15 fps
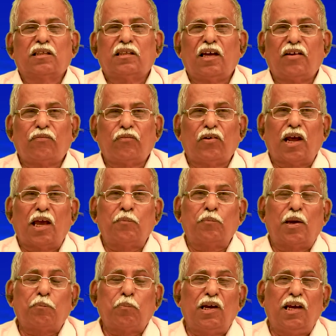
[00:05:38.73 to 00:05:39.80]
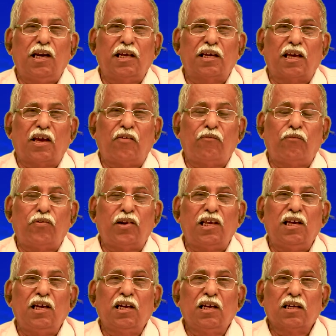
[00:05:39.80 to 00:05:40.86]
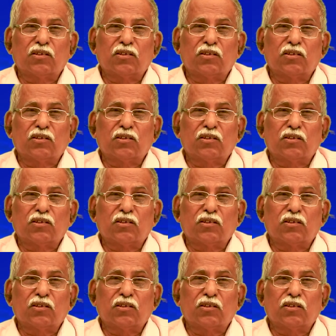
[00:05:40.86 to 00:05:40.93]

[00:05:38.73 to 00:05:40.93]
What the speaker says: Therefore, I am appealing every